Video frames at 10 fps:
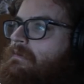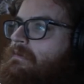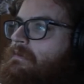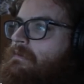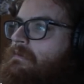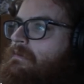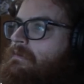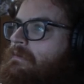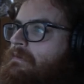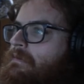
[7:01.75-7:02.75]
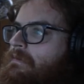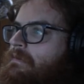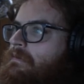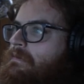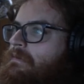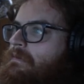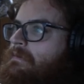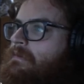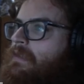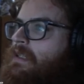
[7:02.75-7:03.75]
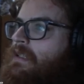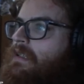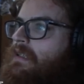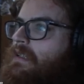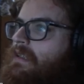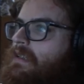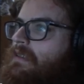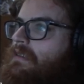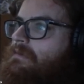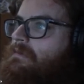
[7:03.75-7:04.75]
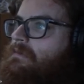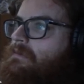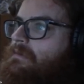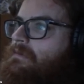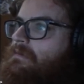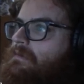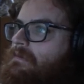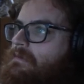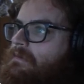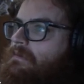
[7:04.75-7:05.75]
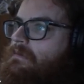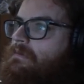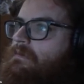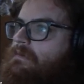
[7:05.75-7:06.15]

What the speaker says: (no one is talking)